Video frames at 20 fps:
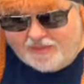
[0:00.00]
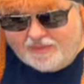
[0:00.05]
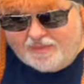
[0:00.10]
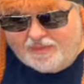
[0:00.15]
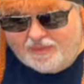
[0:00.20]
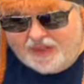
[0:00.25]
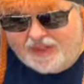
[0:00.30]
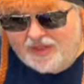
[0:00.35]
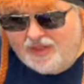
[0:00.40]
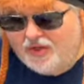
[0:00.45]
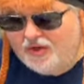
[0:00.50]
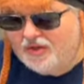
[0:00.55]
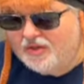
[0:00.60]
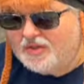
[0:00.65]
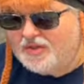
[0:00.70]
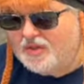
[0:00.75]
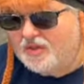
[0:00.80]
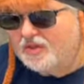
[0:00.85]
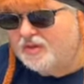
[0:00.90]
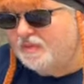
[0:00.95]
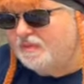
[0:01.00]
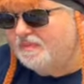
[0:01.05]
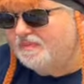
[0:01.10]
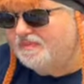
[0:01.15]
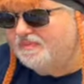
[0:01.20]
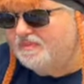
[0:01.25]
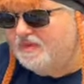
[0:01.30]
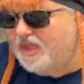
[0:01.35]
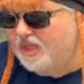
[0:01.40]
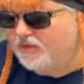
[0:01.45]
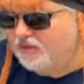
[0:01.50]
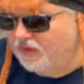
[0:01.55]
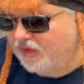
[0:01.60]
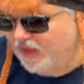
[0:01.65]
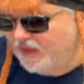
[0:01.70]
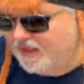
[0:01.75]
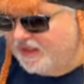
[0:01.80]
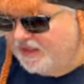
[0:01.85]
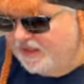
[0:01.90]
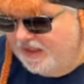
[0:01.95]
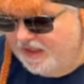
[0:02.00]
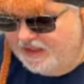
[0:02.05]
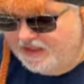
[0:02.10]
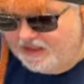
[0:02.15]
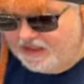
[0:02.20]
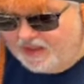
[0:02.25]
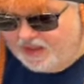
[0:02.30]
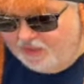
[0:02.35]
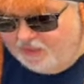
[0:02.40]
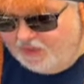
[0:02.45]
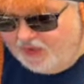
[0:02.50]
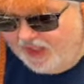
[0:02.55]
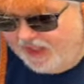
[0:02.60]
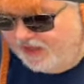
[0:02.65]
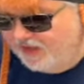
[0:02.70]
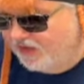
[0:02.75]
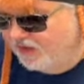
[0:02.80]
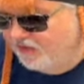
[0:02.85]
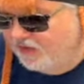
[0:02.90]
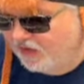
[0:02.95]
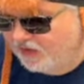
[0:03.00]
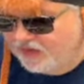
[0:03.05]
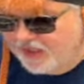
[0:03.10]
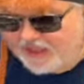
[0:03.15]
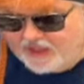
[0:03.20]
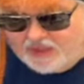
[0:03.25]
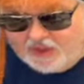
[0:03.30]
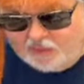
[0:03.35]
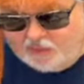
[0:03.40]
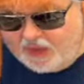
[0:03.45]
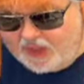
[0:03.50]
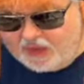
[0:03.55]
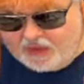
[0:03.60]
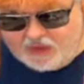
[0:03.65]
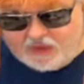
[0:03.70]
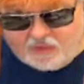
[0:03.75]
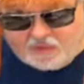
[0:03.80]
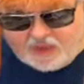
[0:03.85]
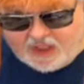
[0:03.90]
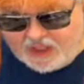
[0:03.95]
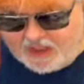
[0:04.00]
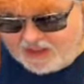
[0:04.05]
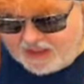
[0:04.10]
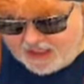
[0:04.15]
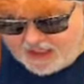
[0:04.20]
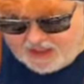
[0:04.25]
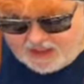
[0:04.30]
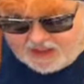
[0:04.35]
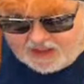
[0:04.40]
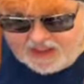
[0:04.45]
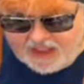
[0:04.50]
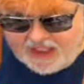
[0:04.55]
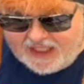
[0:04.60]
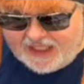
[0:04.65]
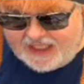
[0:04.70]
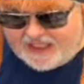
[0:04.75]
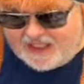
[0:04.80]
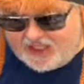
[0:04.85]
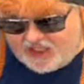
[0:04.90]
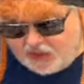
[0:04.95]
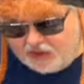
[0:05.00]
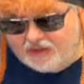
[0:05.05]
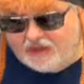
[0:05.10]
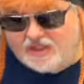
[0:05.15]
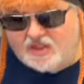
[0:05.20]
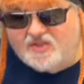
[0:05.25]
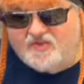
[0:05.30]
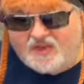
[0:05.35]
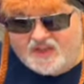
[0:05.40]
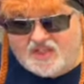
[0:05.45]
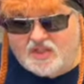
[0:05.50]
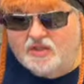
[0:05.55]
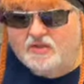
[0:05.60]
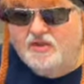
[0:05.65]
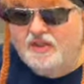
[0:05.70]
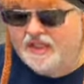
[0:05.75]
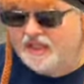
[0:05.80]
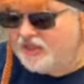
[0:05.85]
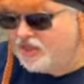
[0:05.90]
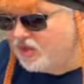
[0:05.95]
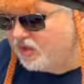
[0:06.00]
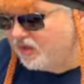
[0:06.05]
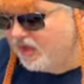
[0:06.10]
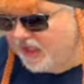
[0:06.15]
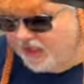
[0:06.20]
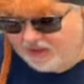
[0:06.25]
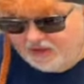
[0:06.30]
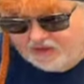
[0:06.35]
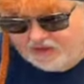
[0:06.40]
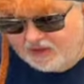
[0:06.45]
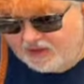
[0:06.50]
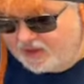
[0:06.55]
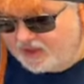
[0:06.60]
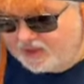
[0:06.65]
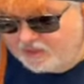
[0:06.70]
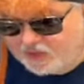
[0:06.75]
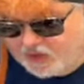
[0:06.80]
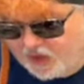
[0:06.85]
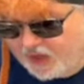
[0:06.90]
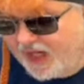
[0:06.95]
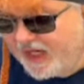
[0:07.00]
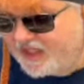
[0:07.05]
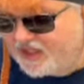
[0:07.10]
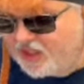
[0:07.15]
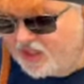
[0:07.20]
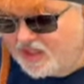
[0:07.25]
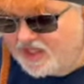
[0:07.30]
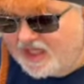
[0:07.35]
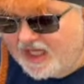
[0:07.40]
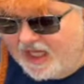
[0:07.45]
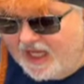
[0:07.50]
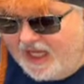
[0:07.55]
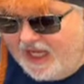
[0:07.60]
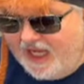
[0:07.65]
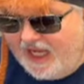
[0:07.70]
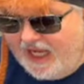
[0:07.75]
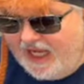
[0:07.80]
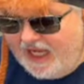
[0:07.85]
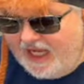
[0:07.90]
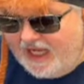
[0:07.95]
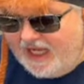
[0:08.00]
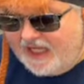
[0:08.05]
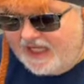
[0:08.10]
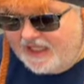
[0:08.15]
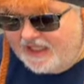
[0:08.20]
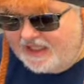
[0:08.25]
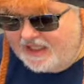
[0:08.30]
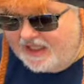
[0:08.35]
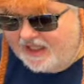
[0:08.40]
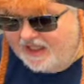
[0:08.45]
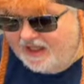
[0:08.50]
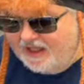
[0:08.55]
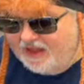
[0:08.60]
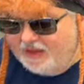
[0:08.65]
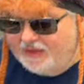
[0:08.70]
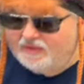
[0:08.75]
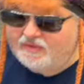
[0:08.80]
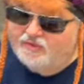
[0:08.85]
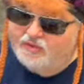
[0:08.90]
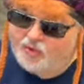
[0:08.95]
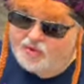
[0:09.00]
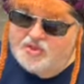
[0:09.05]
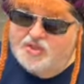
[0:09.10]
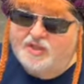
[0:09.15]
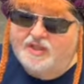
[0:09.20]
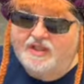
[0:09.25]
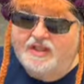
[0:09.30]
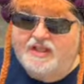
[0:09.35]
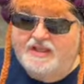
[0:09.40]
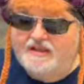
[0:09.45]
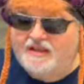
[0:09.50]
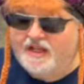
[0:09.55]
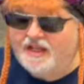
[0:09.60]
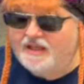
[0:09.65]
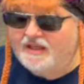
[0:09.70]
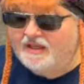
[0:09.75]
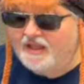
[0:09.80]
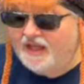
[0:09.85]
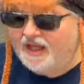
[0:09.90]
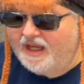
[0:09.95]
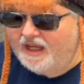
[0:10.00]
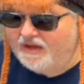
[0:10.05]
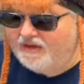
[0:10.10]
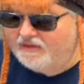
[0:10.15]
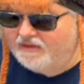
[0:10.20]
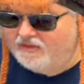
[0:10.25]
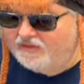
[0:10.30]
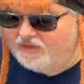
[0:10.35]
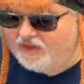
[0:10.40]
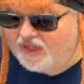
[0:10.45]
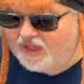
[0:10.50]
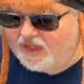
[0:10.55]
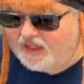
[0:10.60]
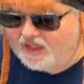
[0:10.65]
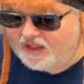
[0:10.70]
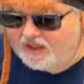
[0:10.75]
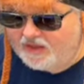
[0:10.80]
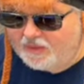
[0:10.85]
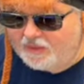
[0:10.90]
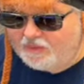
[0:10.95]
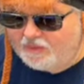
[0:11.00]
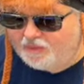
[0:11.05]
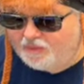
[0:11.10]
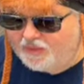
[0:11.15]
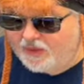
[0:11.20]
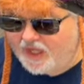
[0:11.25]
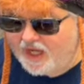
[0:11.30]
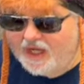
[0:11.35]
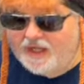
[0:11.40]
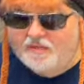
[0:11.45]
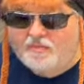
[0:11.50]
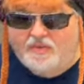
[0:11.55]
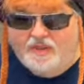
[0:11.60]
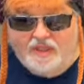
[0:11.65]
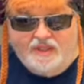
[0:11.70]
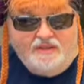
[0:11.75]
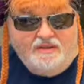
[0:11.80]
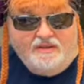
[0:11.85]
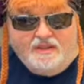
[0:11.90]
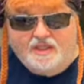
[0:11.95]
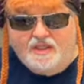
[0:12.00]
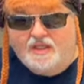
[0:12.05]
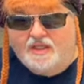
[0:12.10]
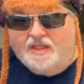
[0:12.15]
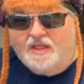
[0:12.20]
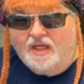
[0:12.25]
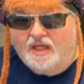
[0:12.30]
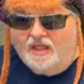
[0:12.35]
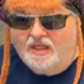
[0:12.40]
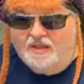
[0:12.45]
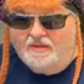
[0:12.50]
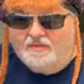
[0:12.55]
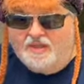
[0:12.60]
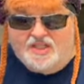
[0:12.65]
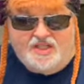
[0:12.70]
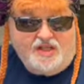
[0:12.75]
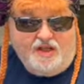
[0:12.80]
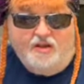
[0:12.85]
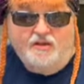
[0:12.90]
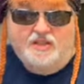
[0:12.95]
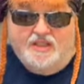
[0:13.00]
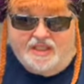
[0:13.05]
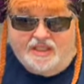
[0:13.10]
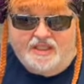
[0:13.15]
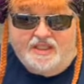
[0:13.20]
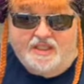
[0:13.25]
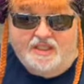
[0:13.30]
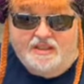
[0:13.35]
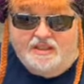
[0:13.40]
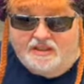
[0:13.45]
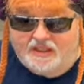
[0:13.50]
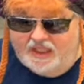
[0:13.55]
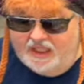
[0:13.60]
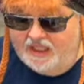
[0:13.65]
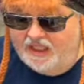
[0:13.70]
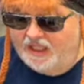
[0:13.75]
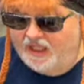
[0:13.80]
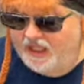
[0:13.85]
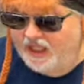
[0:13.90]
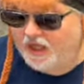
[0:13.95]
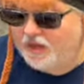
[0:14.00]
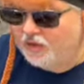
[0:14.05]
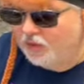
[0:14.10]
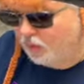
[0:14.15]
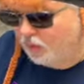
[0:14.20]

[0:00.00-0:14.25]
but the girls are different in some way. There, there doesn't appear to be any serious physical injury other than some scratches. And uh, fortunately, they have um, not been uh, assaulted in any other